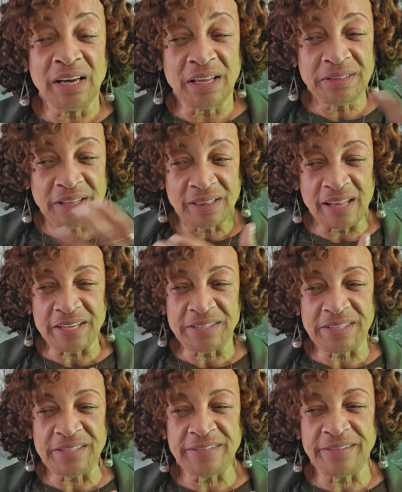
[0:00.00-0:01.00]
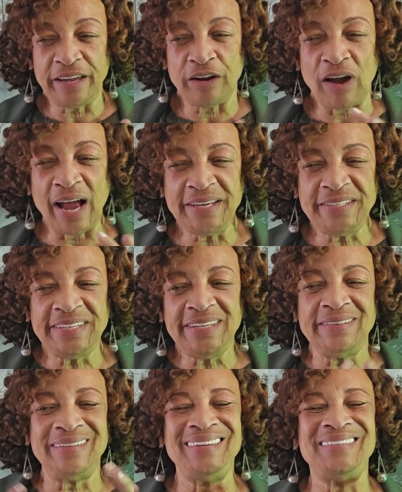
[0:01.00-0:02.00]
nonetheless, it's there. I
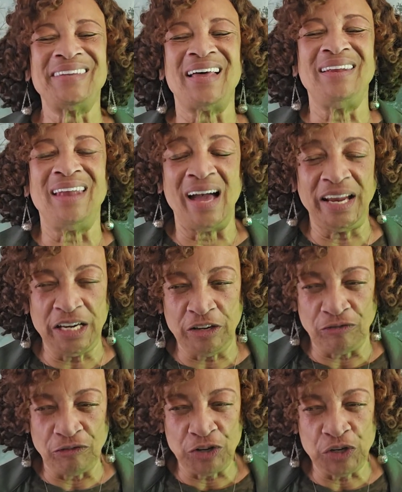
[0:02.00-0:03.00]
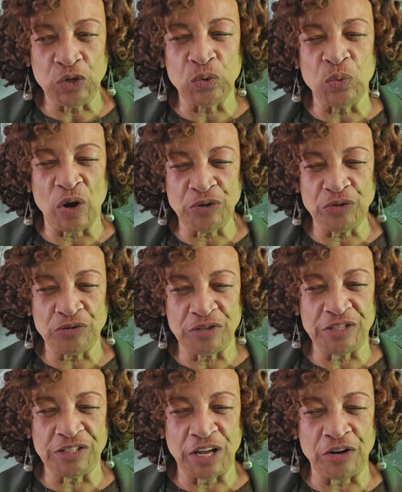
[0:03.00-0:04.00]
see things aligning for you under
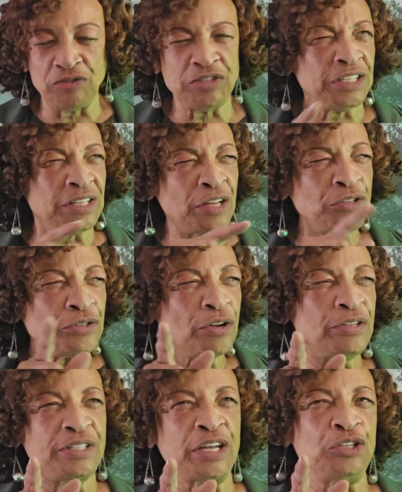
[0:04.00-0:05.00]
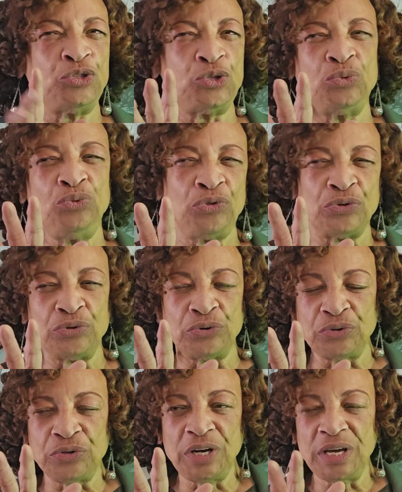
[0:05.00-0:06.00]
this energy. That starts like June
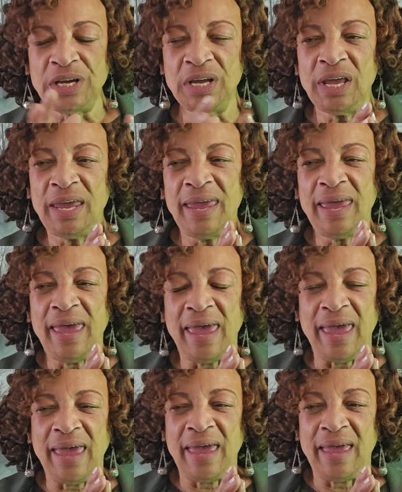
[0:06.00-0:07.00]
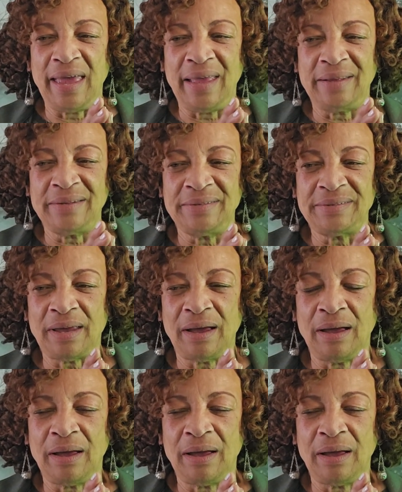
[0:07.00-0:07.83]
3rd. And